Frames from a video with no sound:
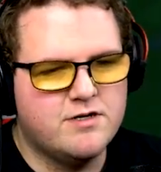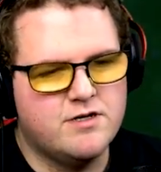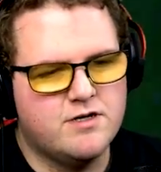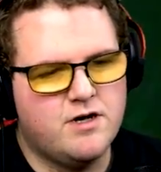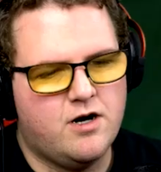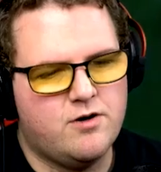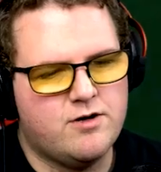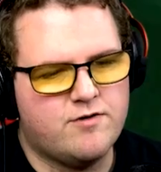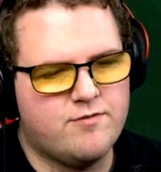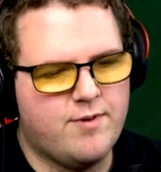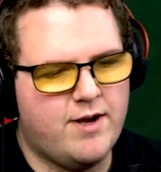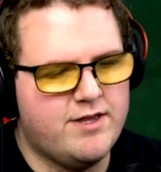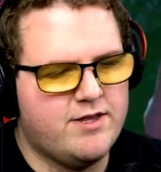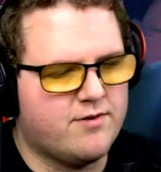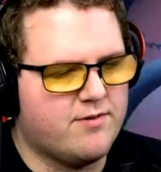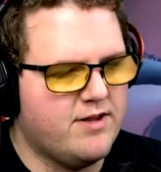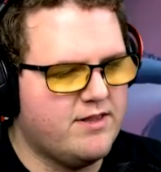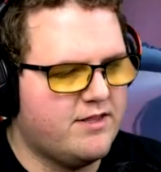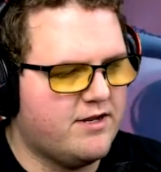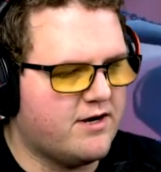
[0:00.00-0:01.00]
Oh, never mind. They're
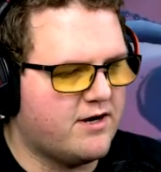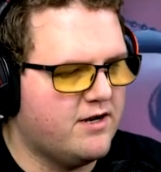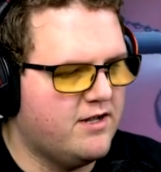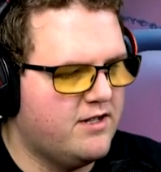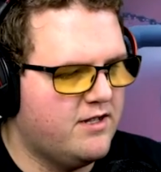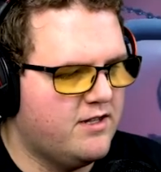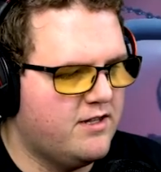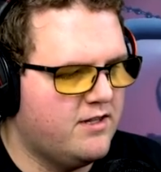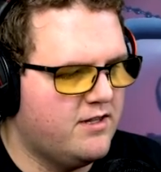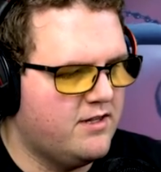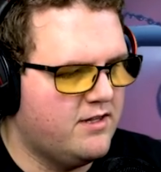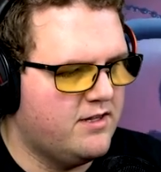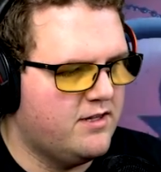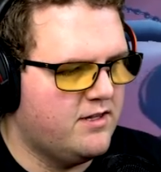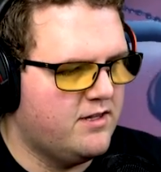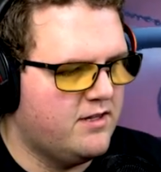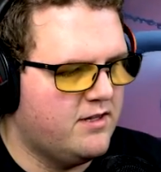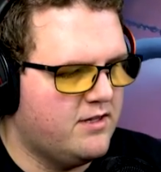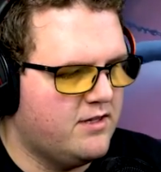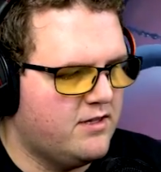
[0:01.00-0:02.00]
right there.
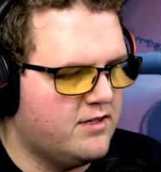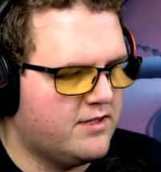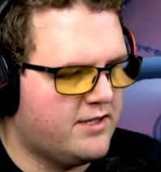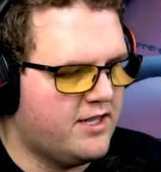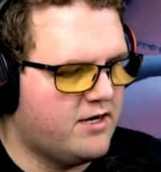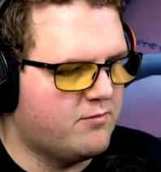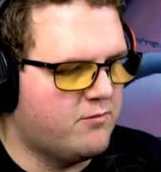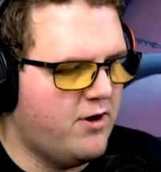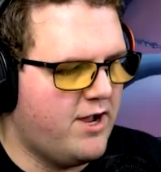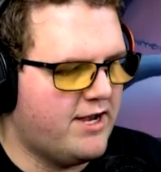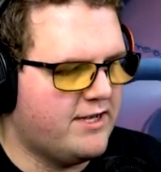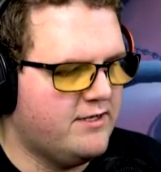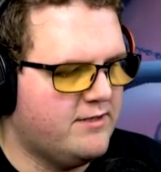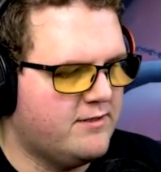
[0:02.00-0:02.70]
Get them, Wade.